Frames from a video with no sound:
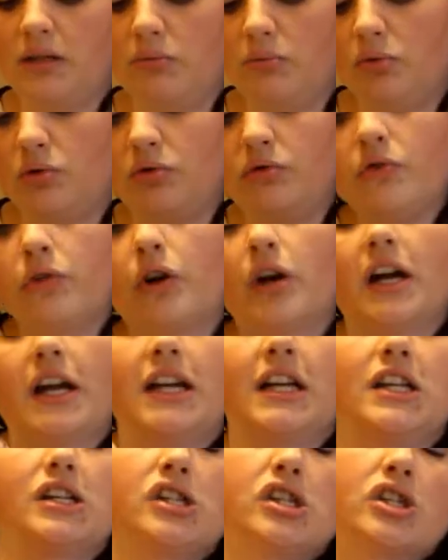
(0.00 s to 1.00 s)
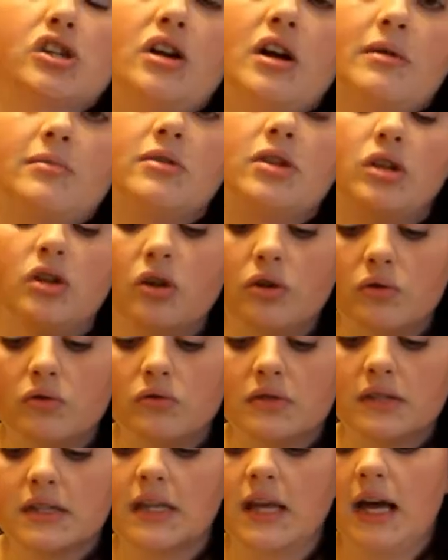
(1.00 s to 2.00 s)
mood for I can just grab and
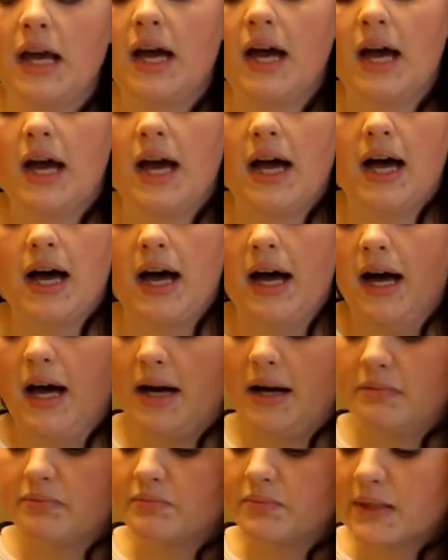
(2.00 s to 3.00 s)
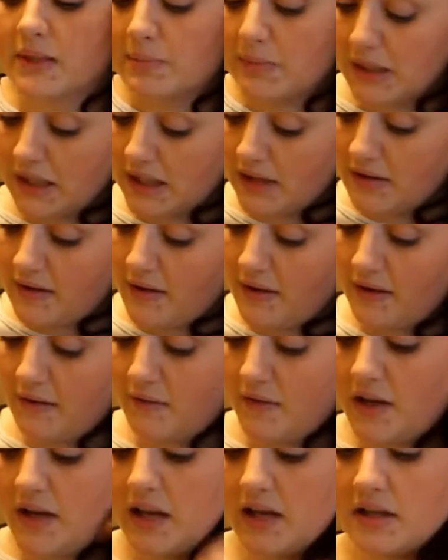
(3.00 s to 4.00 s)
use. Um, speaking
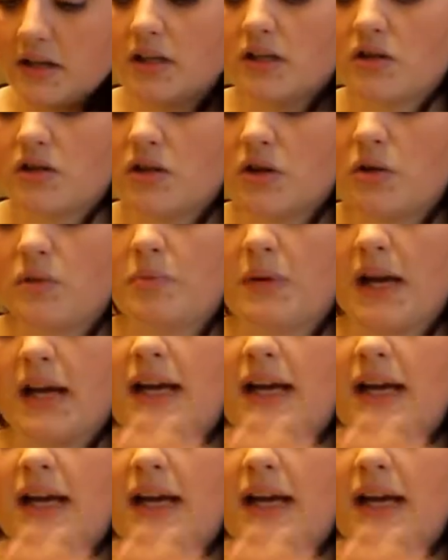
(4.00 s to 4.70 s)
of dish soap, I